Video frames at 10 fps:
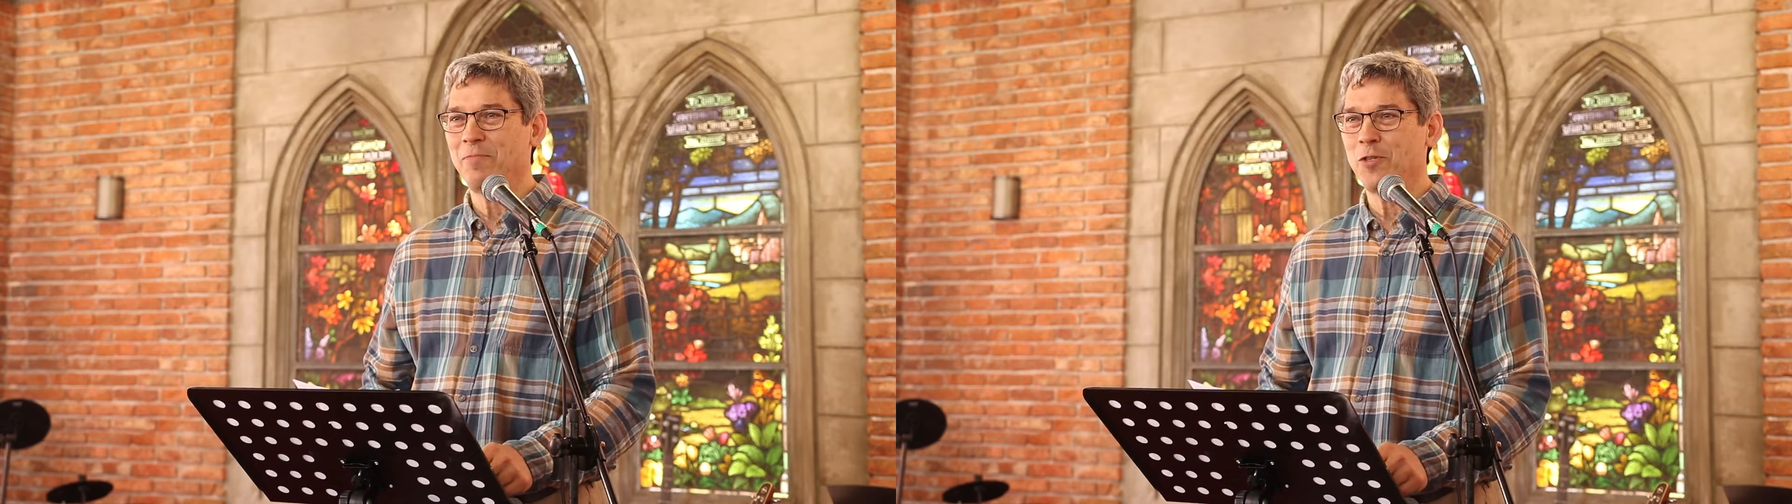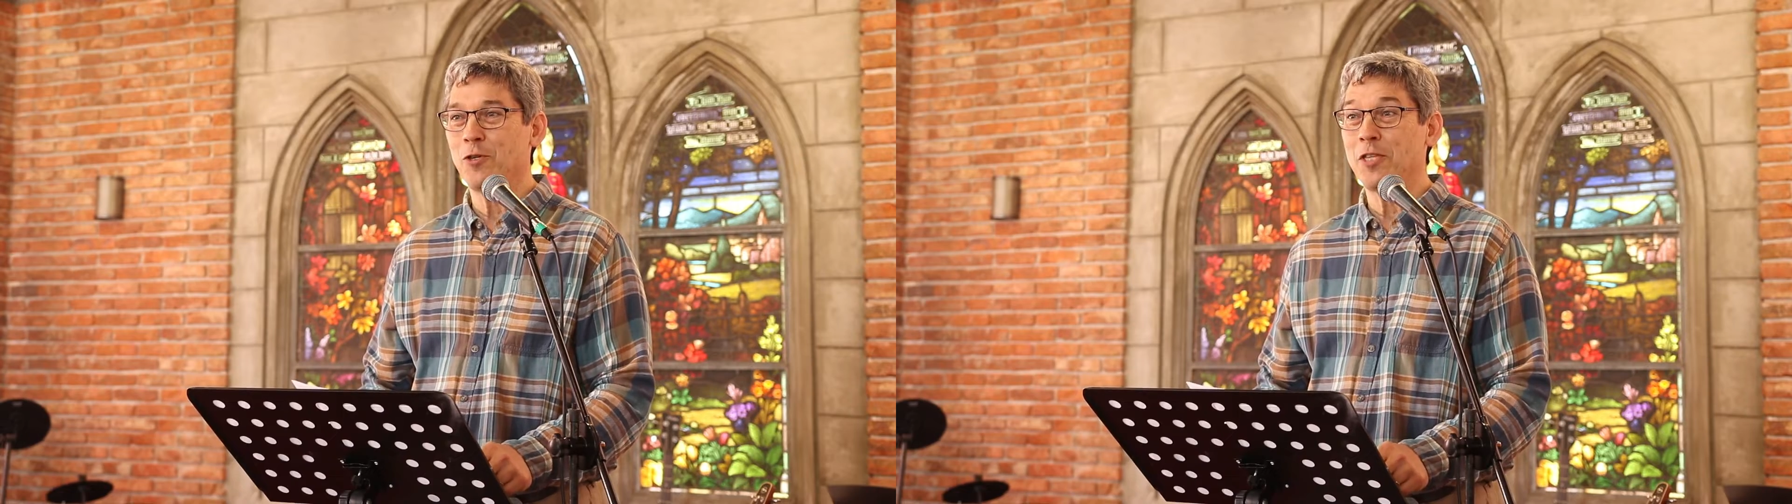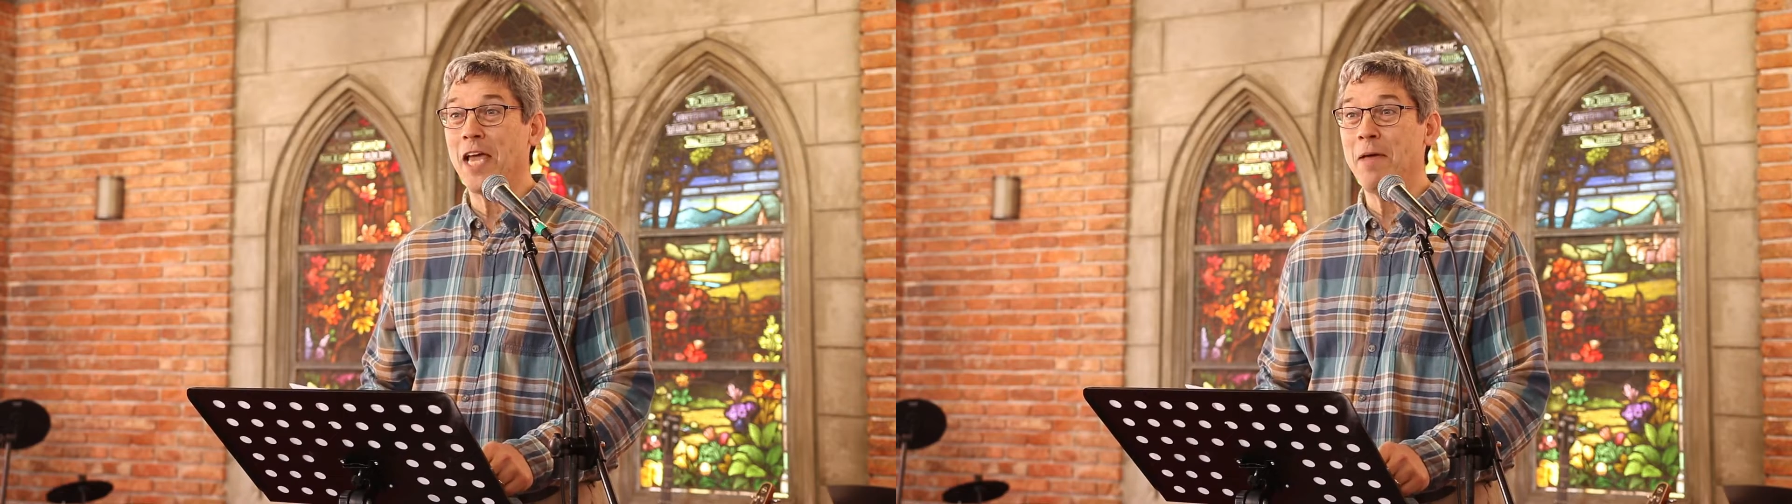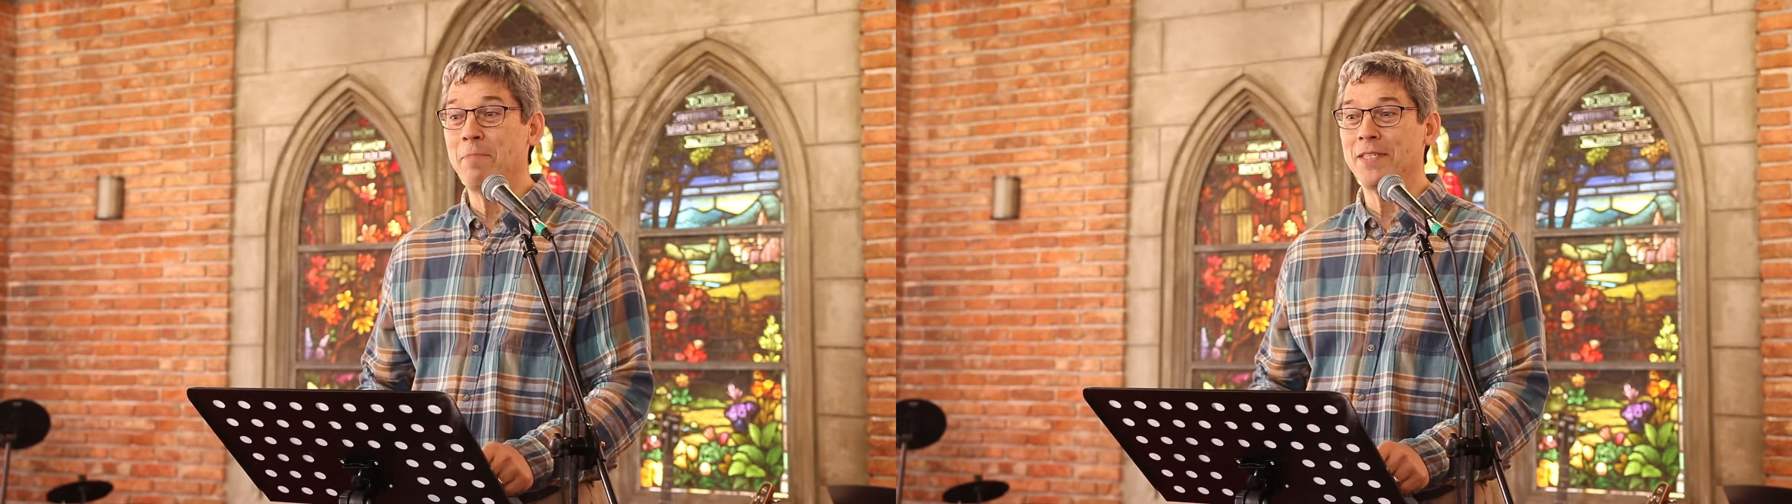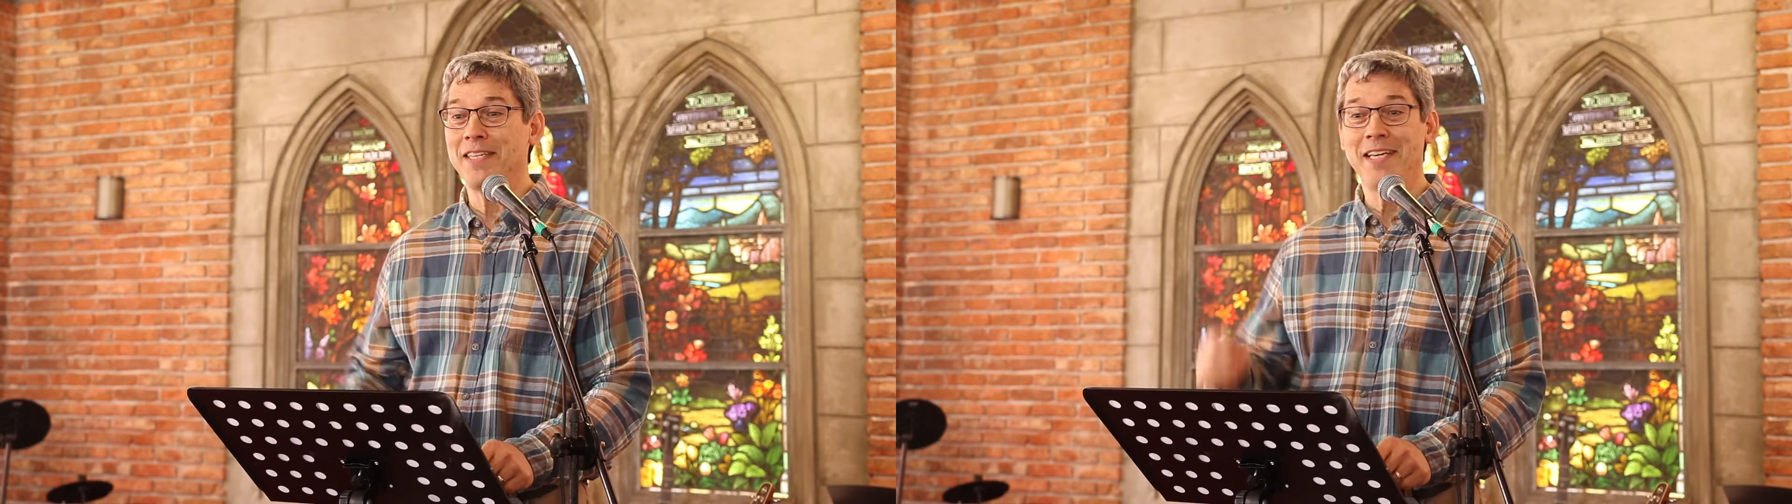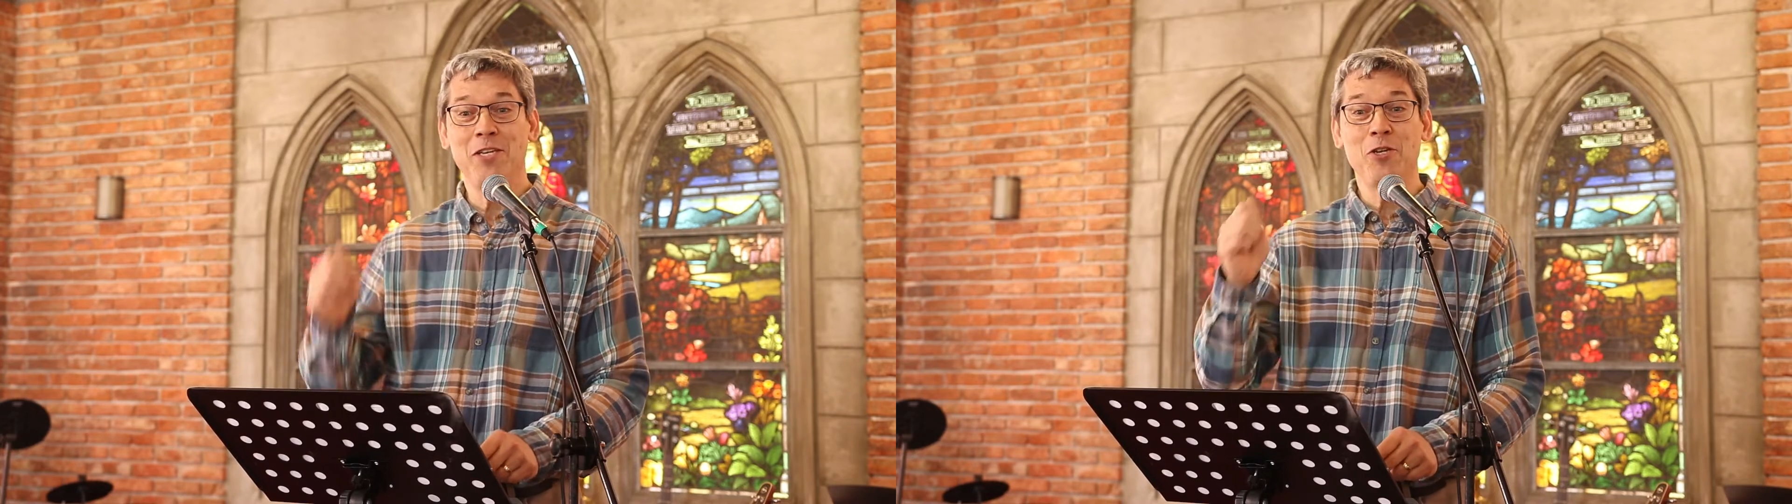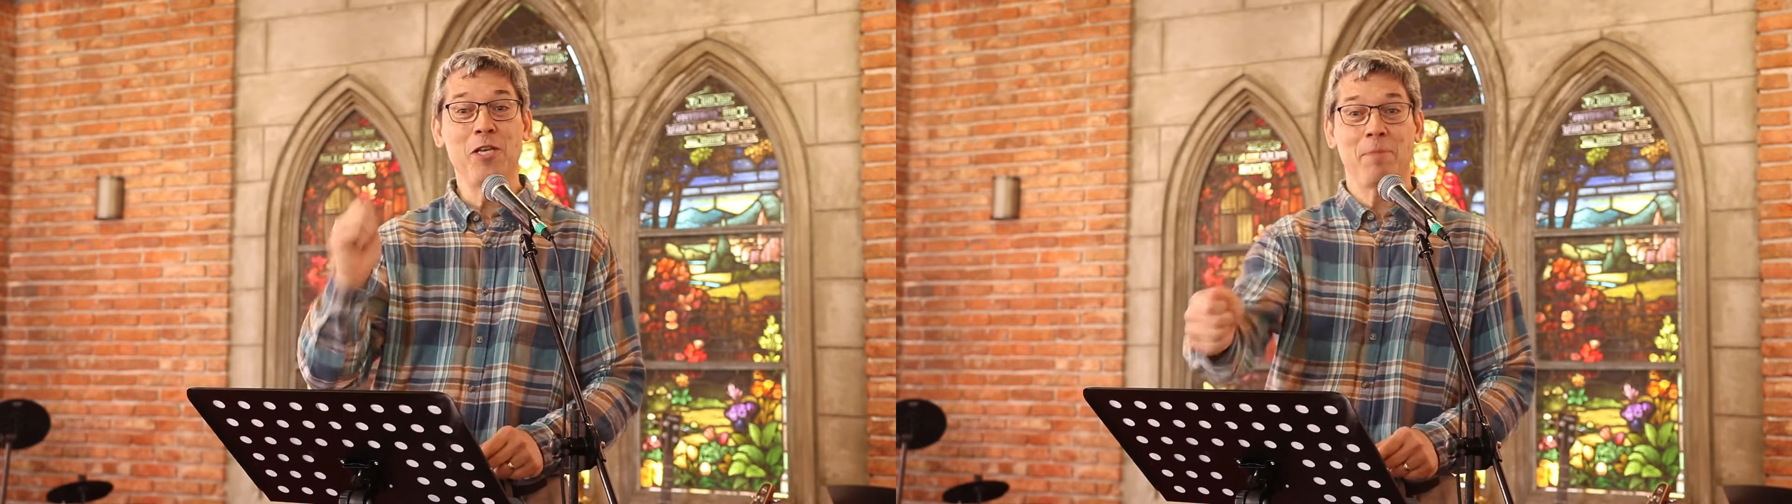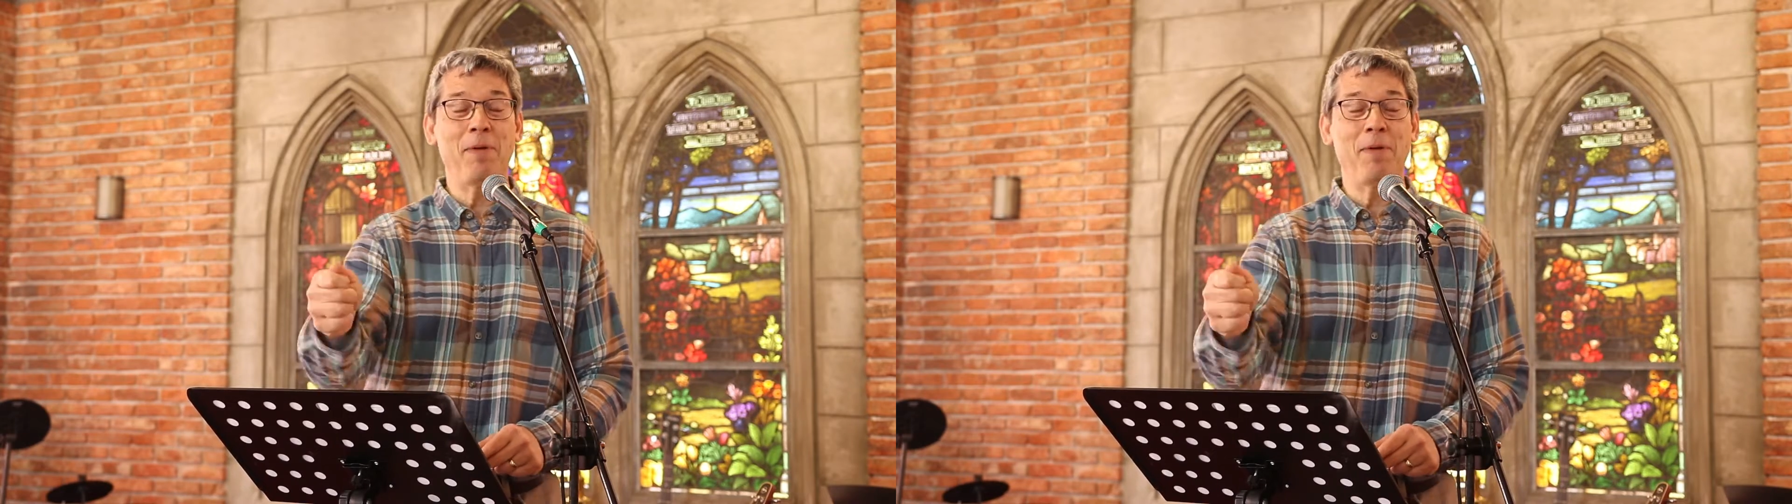You're at the embassy and you need